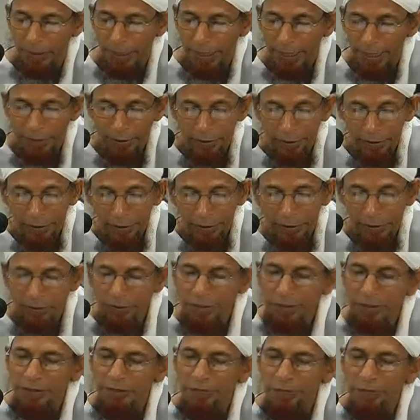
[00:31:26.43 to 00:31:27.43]
and
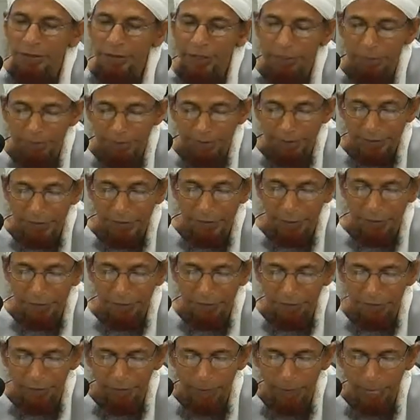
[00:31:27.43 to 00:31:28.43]
earns for
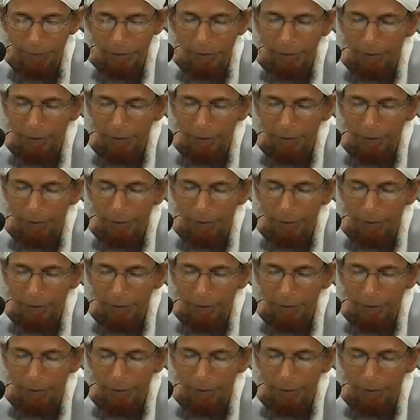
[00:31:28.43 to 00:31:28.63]
himself,